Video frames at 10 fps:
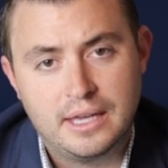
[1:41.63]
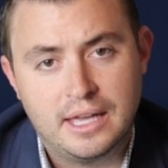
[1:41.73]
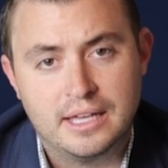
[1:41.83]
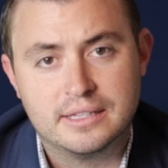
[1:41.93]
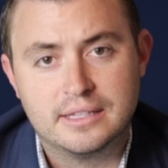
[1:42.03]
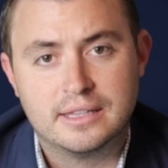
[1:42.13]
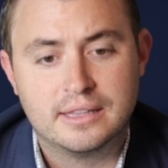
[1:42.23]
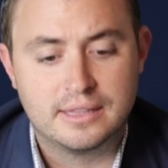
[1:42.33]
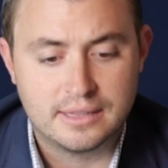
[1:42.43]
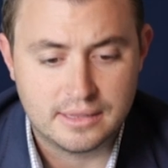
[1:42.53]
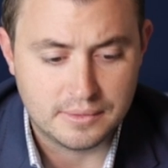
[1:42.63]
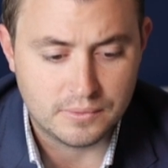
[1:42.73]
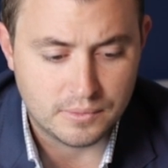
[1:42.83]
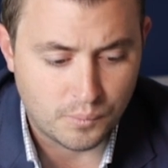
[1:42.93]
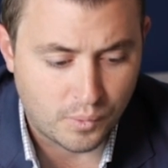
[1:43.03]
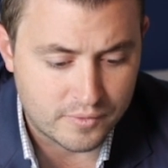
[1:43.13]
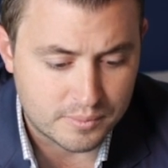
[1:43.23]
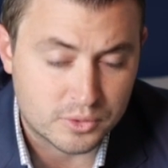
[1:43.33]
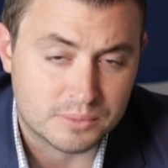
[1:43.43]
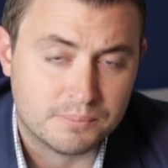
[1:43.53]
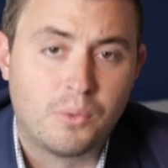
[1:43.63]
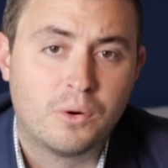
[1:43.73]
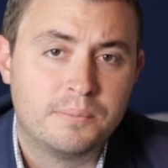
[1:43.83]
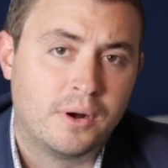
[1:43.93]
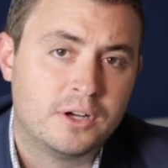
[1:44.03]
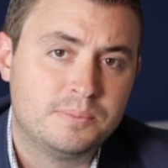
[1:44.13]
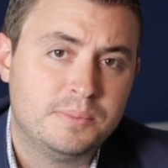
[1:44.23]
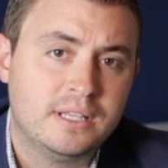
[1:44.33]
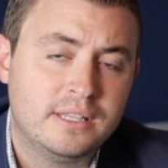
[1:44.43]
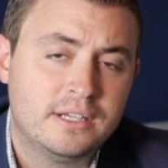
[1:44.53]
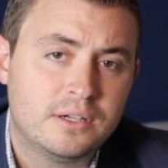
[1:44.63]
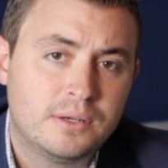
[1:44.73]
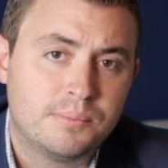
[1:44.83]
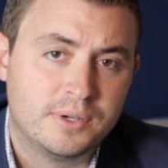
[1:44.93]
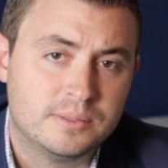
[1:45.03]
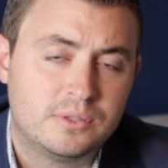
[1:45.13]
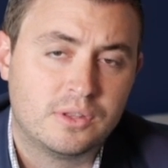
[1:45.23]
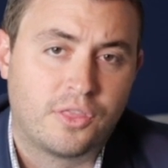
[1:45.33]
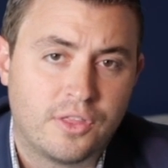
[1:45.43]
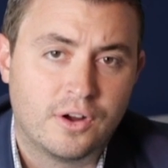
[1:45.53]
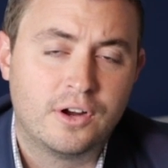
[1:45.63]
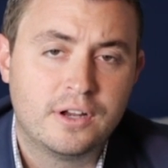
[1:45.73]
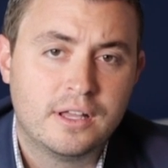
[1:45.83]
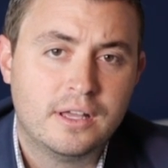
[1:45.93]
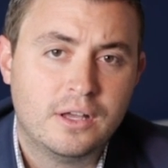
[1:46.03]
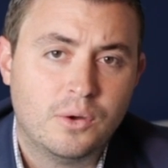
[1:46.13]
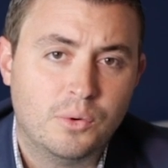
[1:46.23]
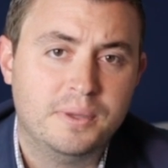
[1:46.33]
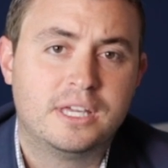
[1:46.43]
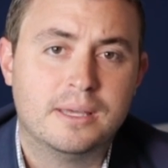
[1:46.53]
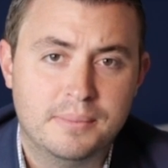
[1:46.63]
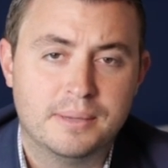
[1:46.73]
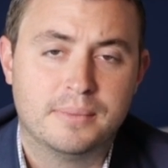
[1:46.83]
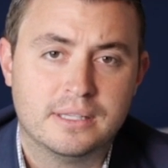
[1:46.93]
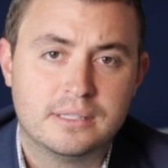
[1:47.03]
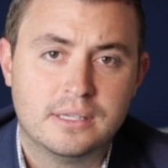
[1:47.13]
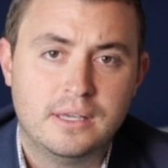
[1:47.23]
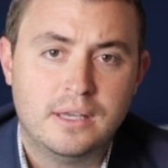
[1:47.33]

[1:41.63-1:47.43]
And one of the most important parts of being a leader brings you to the third, would be commitment.